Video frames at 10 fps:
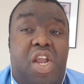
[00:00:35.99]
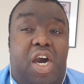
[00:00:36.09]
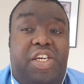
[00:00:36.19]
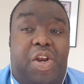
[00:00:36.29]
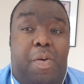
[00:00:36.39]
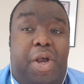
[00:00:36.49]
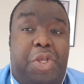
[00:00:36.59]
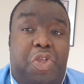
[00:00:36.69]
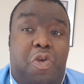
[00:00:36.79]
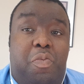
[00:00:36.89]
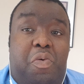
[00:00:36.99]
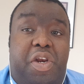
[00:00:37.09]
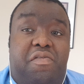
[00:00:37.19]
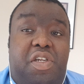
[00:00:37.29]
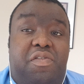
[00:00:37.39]
I don't know about you, but
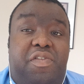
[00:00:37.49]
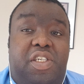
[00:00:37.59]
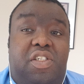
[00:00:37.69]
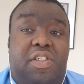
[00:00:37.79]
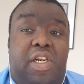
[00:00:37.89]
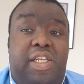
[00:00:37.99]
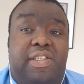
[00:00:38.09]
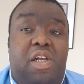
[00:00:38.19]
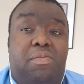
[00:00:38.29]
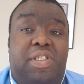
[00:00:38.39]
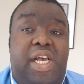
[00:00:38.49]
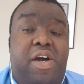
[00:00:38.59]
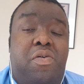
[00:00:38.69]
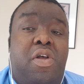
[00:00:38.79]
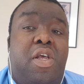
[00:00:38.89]
whenever the fixtures list comes
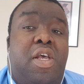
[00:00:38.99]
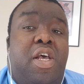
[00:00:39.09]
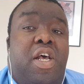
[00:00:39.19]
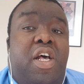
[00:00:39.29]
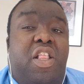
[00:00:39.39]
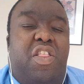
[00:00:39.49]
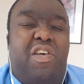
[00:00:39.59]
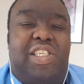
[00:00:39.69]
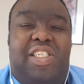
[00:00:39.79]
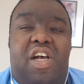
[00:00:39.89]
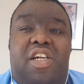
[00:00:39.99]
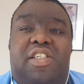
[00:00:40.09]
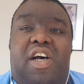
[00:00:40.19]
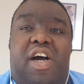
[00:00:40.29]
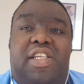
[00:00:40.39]
out, there are certain
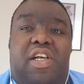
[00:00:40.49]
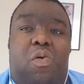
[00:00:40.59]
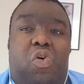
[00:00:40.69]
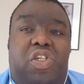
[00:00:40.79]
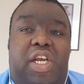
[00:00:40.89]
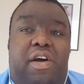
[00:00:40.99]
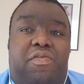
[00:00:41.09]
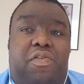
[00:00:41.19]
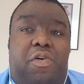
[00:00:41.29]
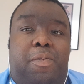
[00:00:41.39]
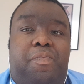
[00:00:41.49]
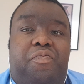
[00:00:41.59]
ties I watch out for.